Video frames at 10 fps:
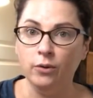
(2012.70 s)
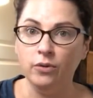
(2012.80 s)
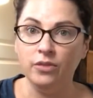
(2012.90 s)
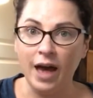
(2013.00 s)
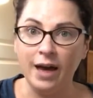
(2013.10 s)

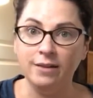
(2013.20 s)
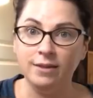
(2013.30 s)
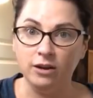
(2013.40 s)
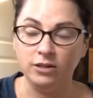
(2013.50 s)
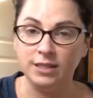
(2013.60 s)

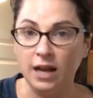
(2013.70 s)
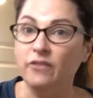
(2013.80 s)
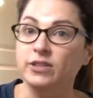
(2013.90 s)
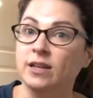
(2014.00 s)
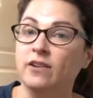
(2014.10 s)
that their
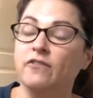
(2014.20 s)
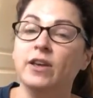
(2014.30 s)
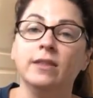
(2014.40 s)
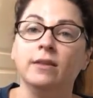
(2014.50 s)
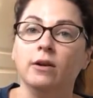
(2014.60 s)
stuff is going to
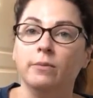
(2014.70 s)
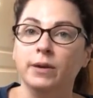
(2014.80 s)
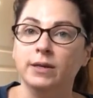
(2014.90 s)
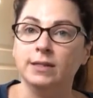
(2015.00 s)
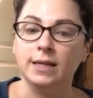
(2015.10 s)
fit in there,
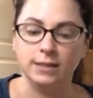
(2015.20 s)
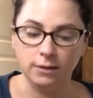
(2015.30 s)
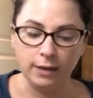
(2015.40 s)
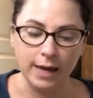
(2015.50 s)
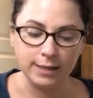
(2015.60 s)
because that's
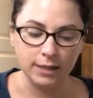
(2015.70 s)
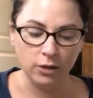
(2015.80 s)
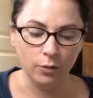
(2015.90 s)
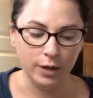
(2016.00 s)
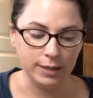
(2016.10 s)
the last
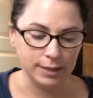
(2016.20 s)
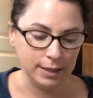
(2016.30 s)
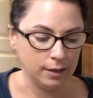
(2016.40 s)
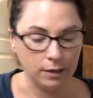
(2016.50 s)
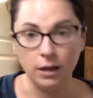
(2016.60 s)
thing you want is
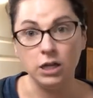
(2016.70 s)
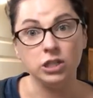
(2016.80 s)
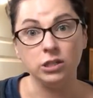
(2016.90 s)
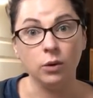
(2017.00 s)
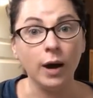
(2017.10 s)
to get a
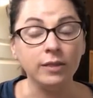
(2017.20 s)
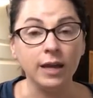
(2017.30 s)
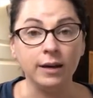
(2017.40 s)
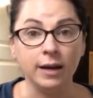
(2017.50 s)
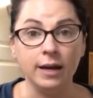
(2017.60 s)
clutch to go out
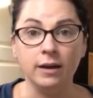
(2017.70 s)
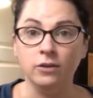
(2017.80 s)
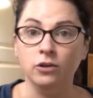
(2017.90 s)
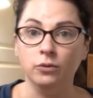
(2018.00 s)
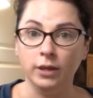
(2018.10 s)
that night
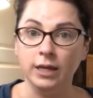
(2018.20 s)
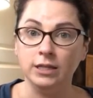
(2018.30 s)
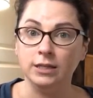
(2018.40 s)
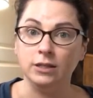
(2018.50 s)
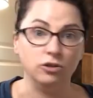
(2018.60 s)
and then you
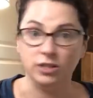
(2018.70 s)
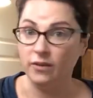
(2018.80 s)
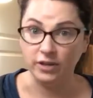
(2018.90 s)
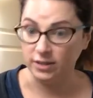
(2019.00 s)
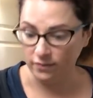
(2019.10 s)
realize your
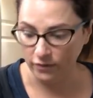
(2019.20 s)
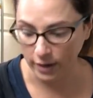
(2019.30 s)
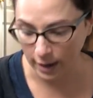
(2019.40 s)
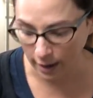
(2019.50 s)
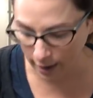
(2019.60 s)
stuff doesn't
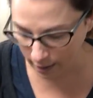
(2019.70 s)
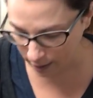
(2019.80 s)
fit in it.